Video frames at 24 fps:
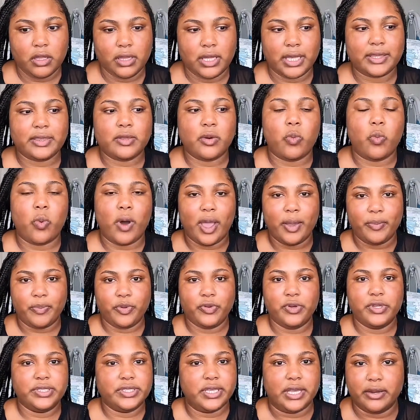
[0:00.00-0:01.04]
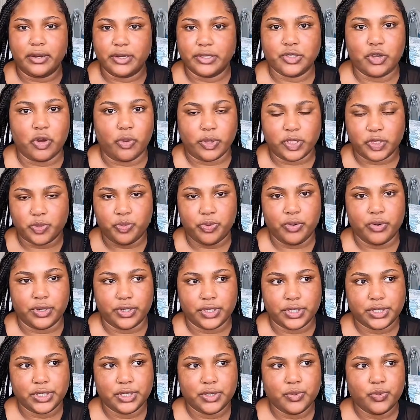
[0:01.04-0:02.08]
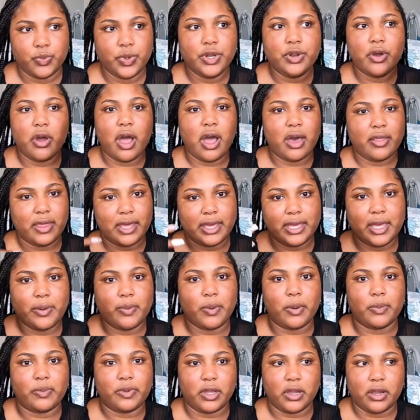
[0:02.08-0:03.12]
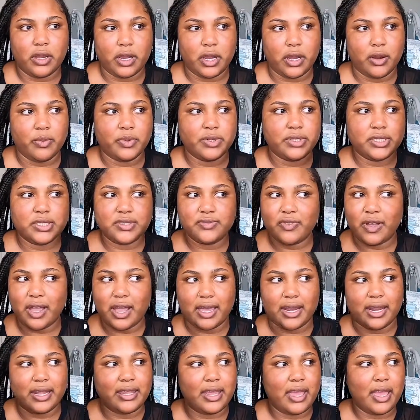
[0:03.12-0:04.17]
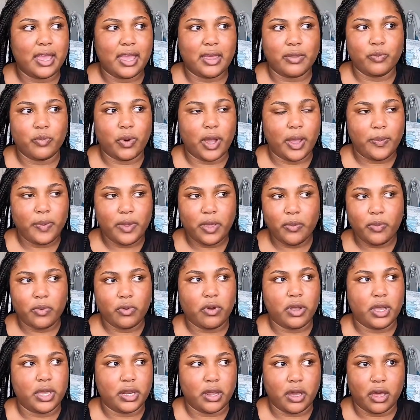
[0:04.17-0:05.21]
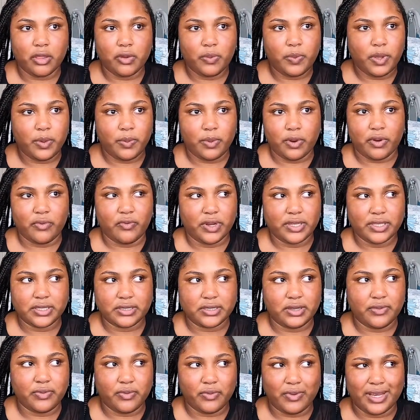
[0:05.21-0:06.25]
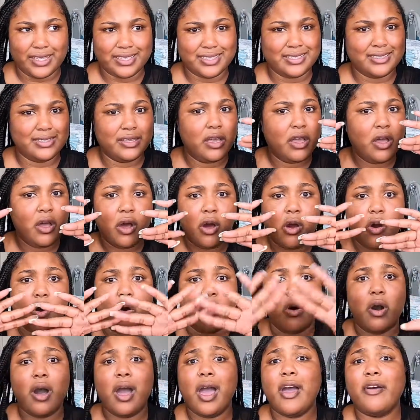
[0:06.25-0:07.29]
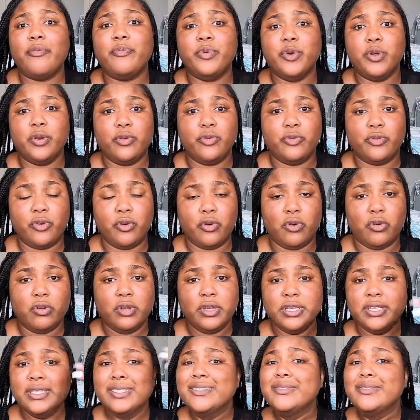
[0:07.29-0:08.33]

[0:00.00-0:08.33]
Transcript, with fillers: like the white beauty standards always pushed. We know how they keep up their hair, which is fine. And they and white people and other people of race, different races all have beautiful